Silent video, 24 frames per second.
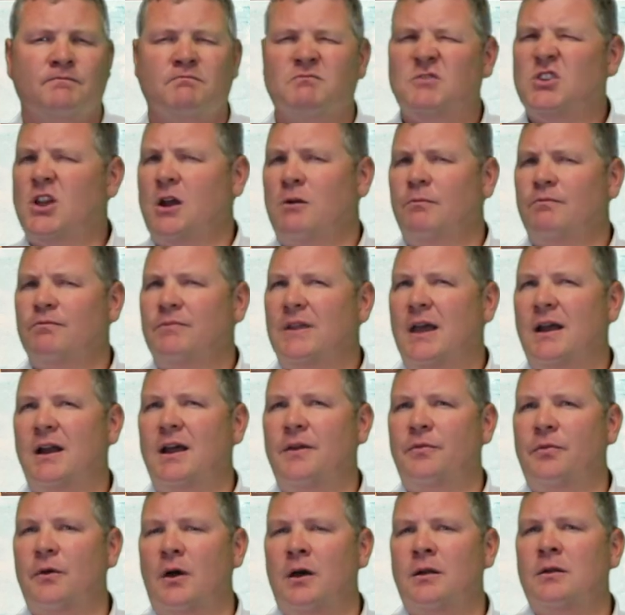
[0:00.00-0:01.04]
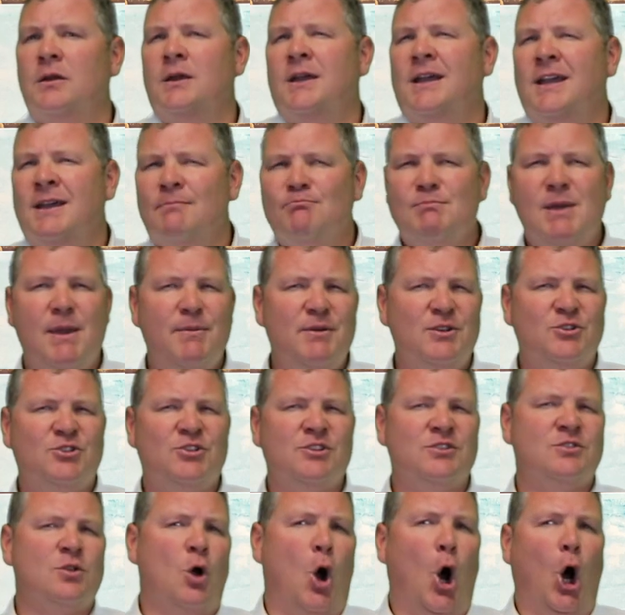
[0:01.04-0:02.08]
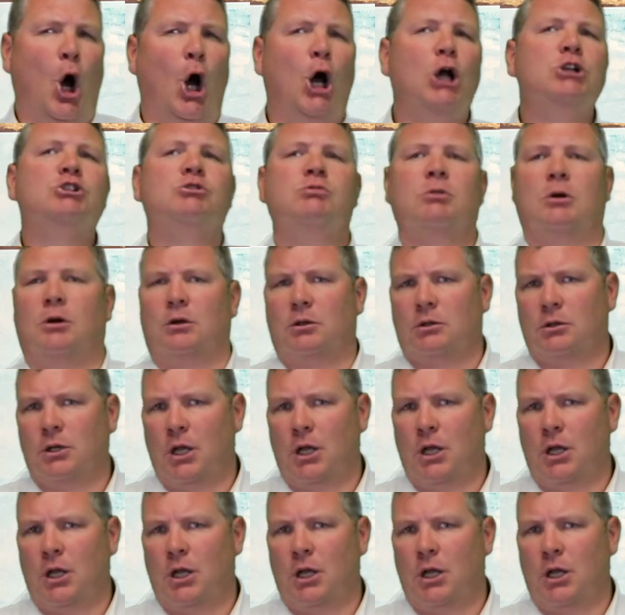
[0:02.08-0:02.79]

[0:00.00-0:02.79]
So then I thought maybe it's just the ultra